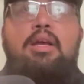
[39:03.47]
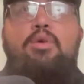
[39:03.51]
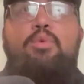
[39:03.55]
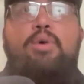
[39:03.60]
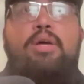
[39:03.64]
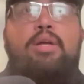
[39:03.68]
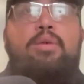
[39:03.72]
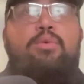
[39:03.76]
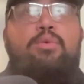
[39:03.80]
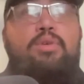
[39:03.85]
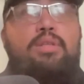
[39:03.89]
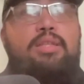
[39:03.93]

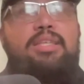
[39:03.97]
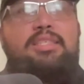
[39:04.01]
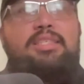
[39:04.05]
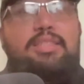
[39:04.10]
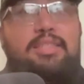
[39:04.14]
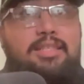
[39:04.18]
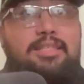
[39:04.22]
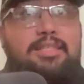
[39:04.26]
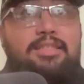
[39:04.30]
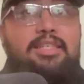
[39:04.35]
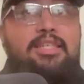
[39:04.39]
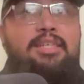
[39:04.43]
When
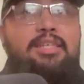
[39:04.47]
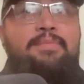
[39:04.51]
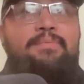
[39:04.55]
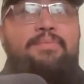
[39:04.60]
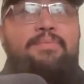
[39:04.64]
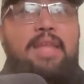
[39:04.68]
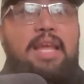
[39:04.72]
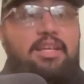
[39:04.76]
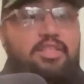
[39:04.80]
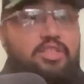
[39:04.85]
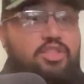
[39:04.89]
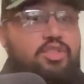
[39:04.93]
realistically,
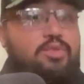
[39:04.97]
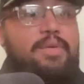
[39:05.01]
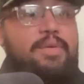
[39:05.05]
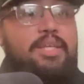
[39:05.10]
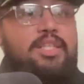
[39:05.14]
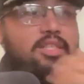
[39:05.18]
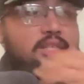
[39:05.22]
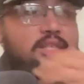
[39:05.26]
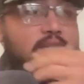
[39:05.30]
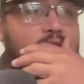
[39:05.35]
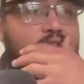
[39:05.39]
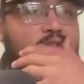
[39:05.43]
as you
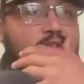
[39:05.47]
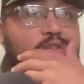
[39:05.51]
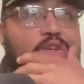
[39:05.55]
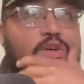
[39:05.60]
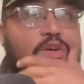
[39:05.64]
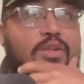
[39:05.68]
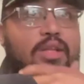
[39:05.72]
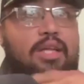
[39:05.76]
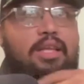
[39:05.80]
mentioned, you know,